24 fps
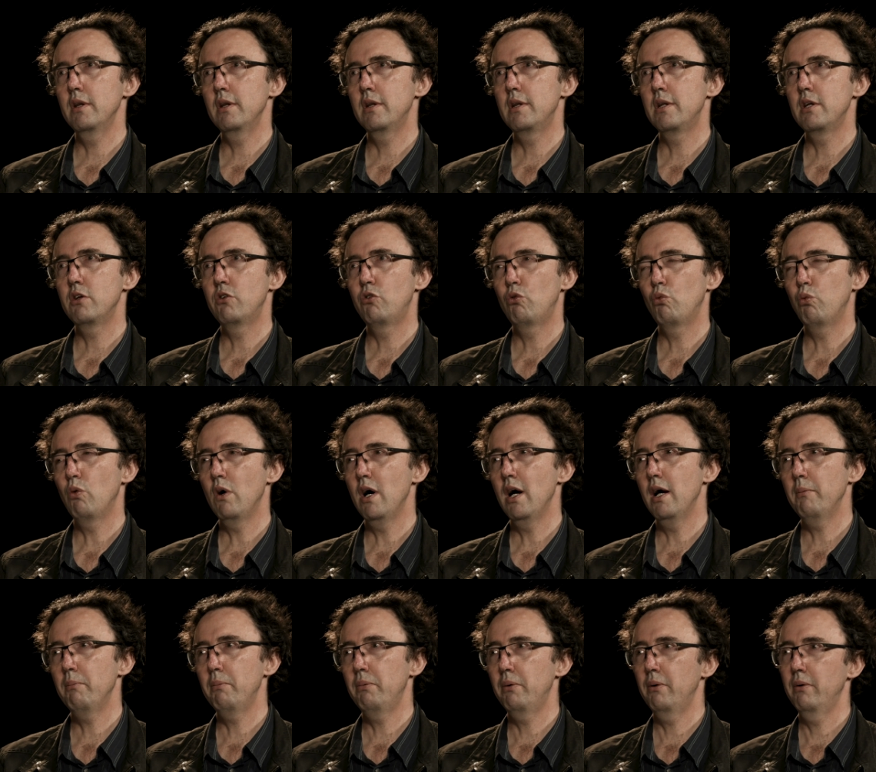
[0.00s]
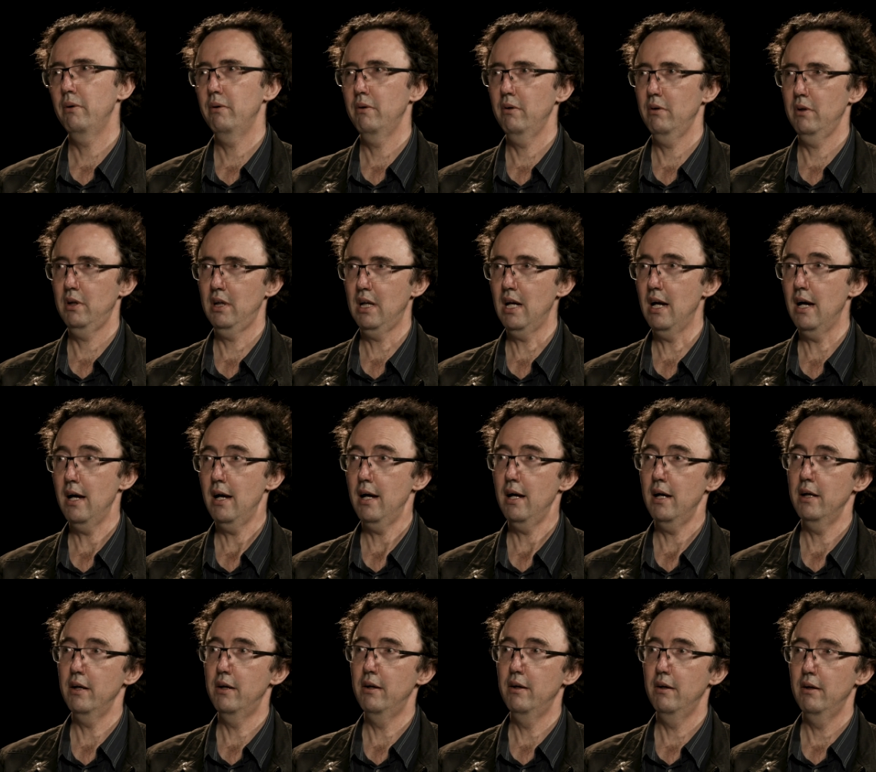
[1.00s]
the swipe
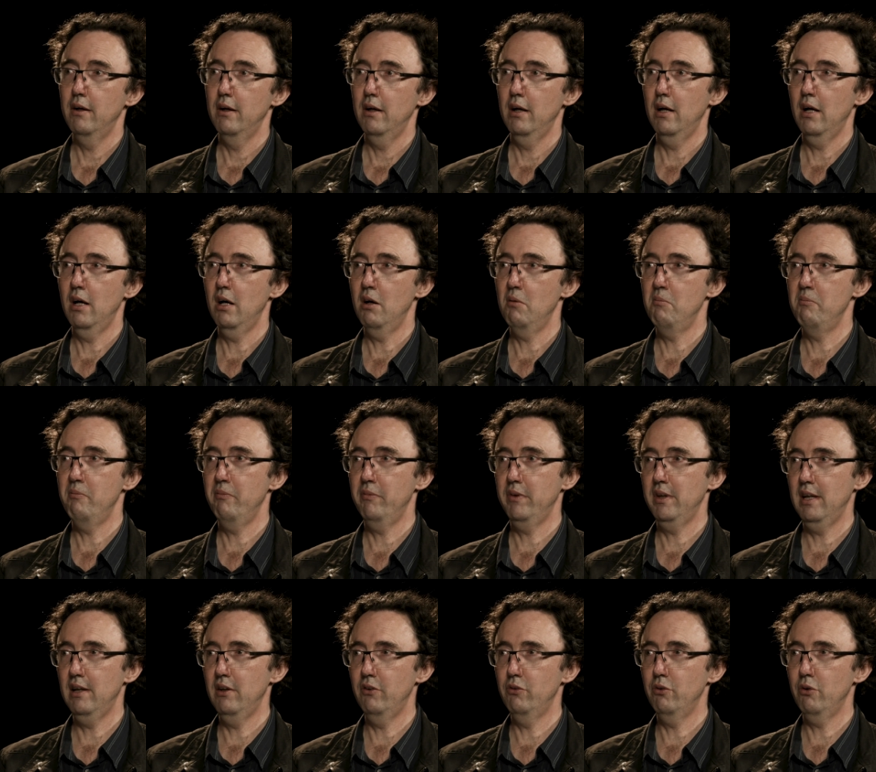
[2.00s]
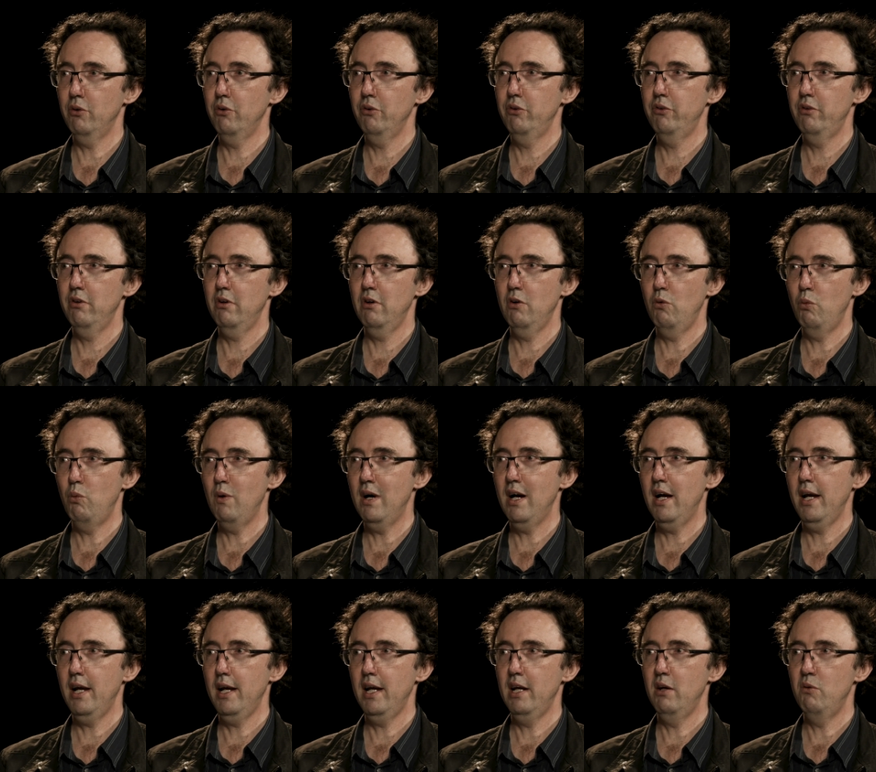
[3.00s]
card um, mm. is also a
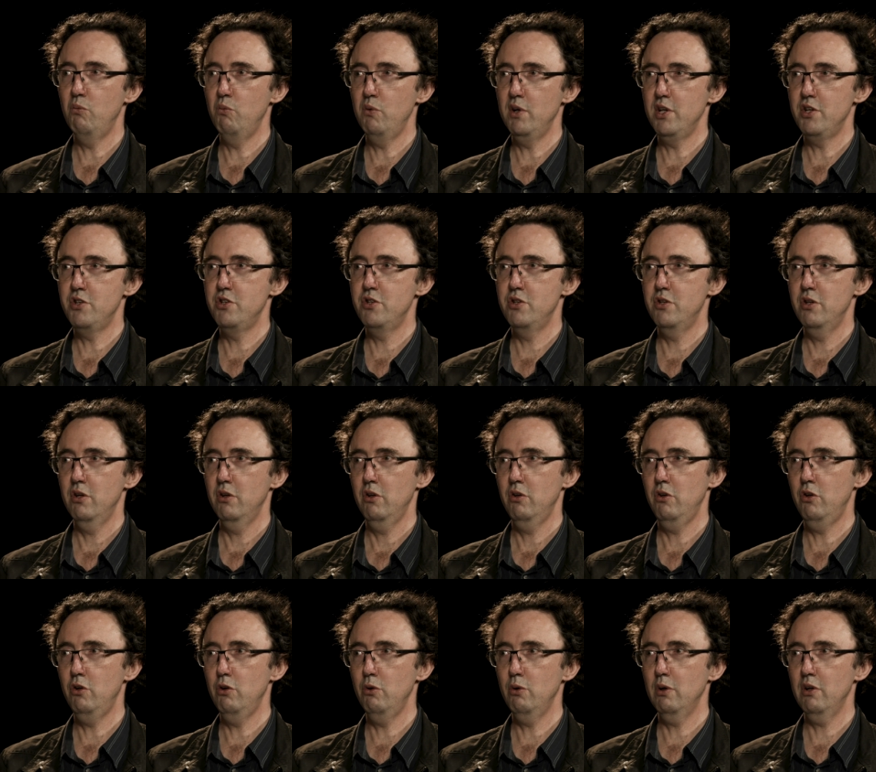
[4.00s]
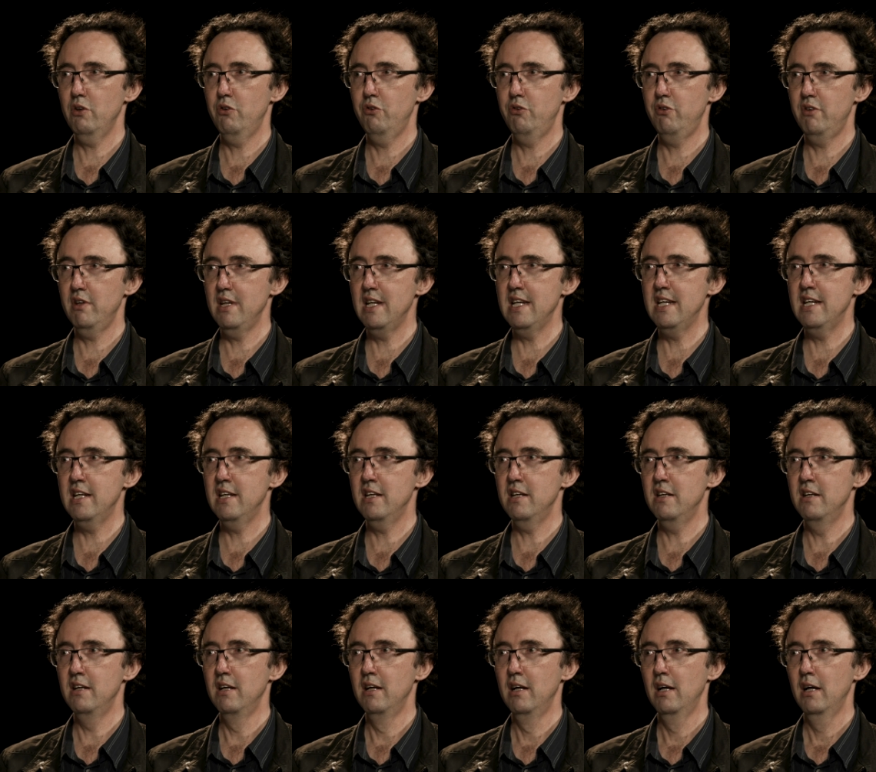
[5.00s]
way in which you are
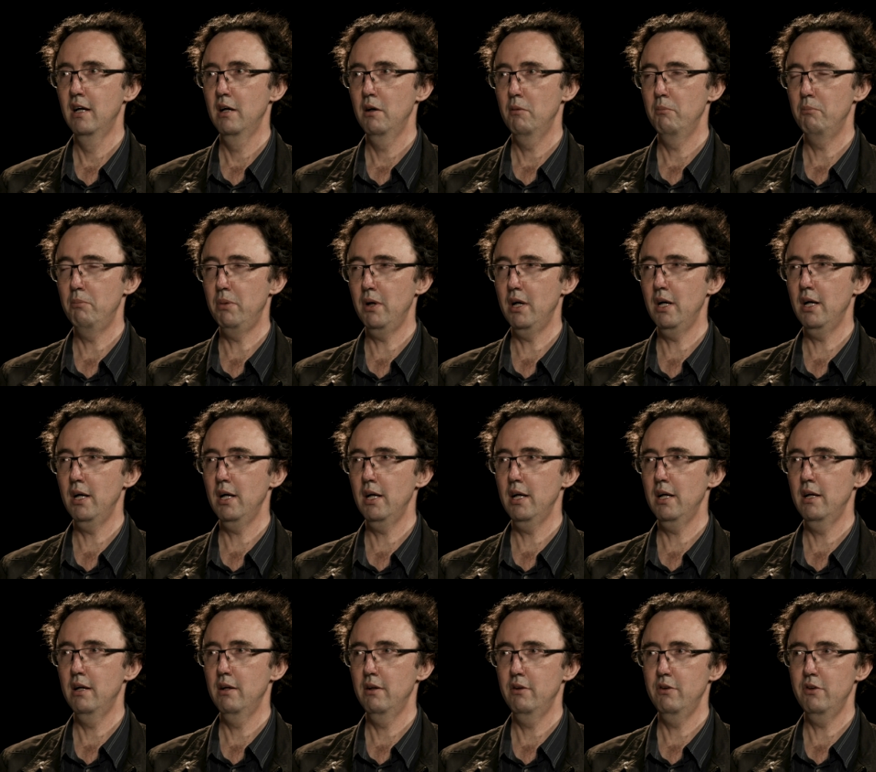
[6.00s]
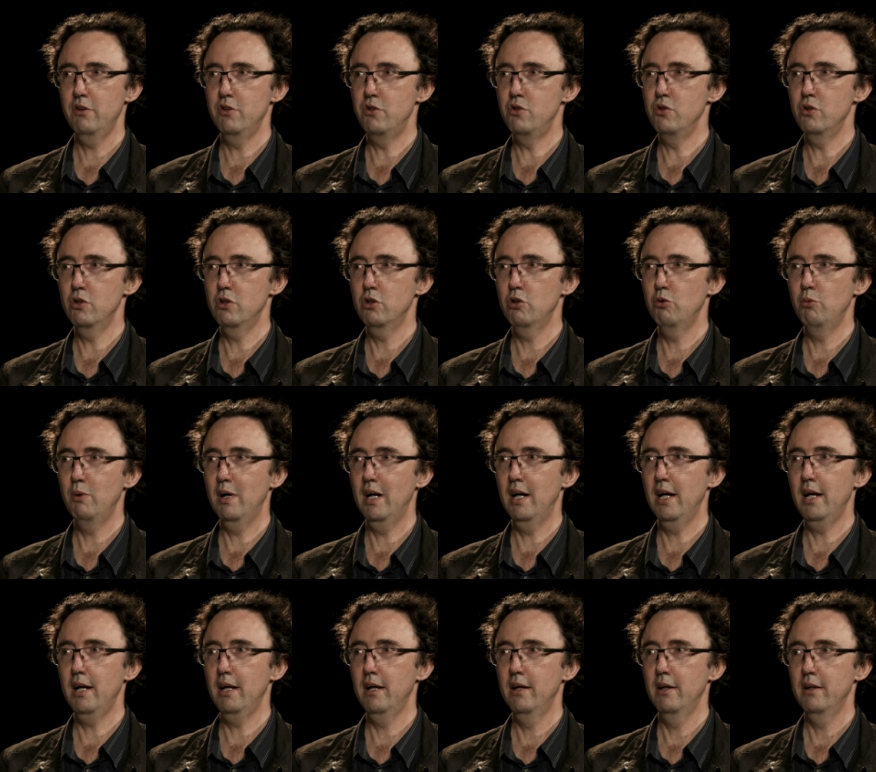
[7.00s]
seen mm. by the
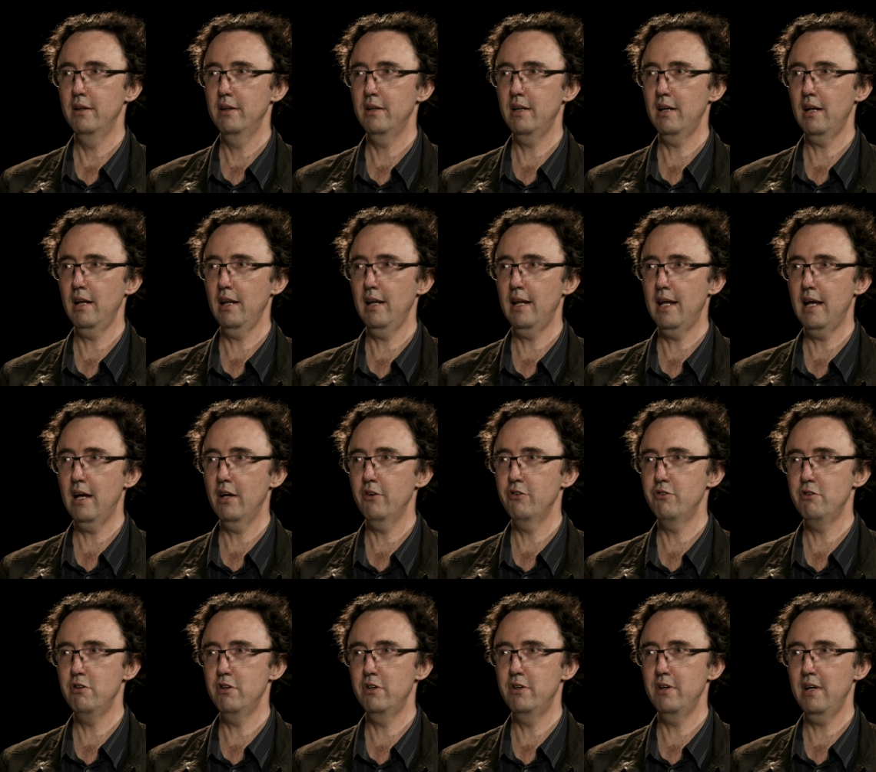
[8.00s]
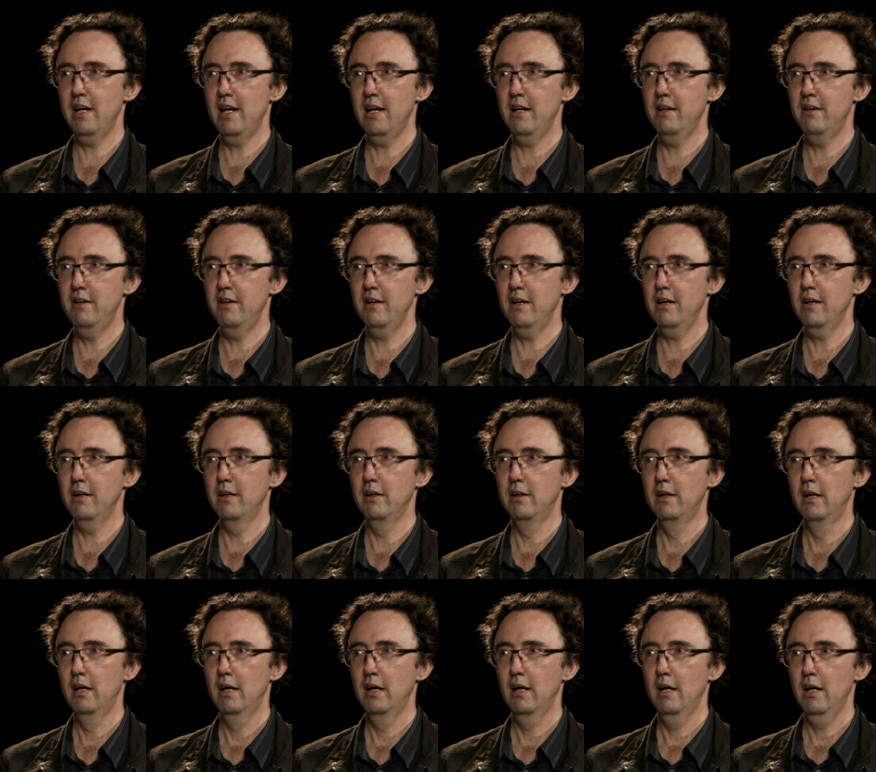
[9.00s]
doorway that allows you to enter.
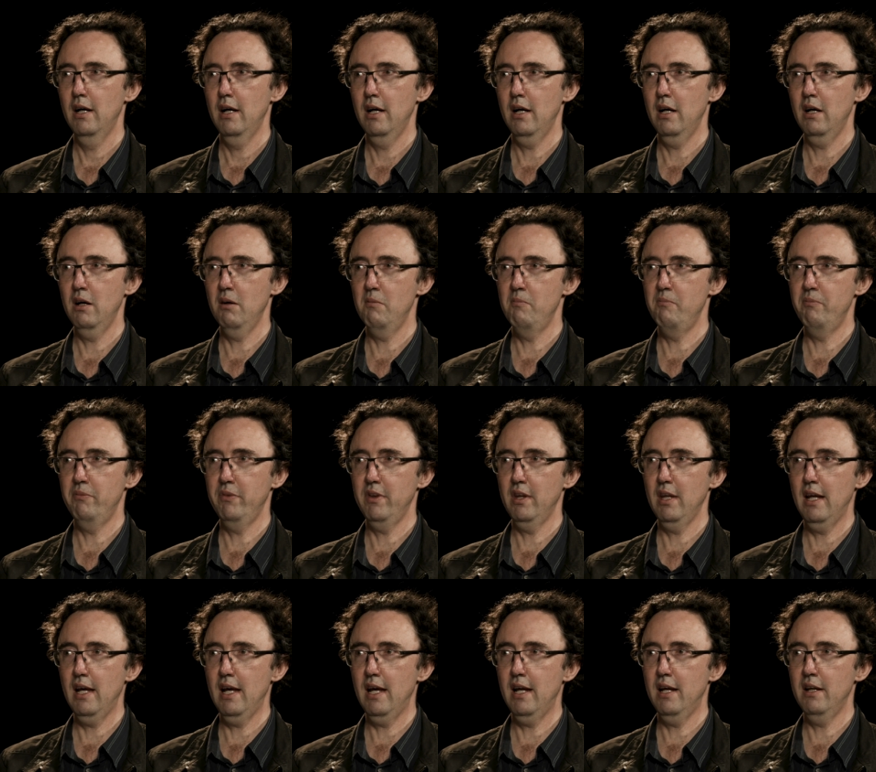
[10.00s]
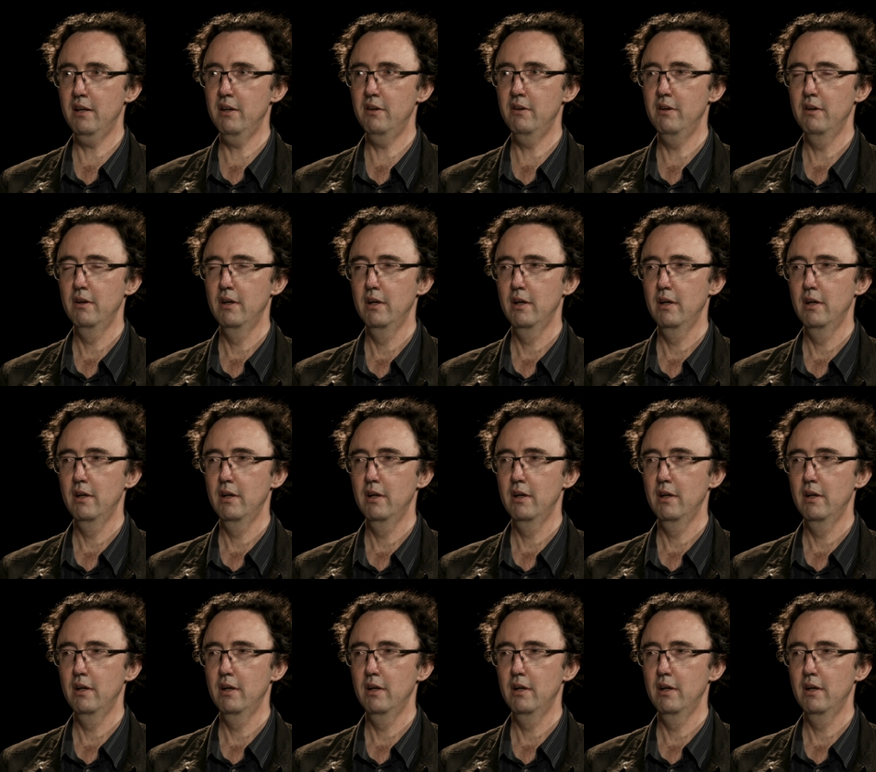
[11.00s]
Yeah. Um, and